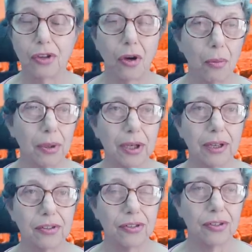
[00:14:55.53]

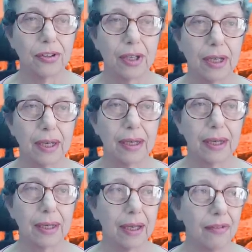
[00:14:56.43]
communist
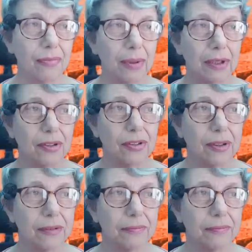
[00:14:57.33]
government.